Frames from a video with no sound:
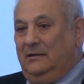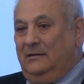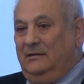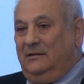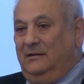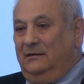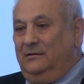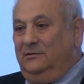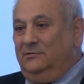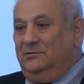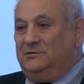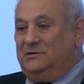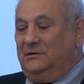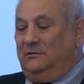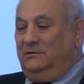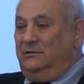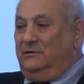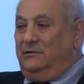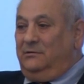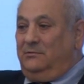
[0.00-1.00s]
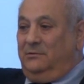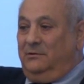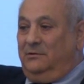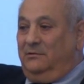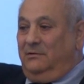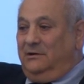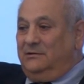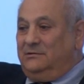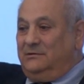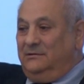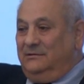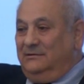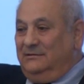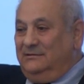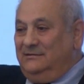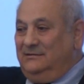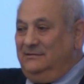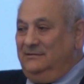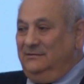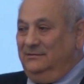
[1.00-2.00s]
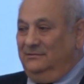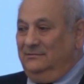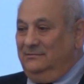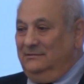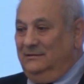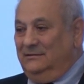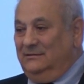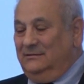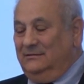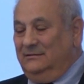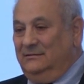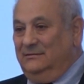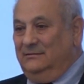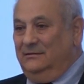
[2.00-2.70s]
they used a linear regression to,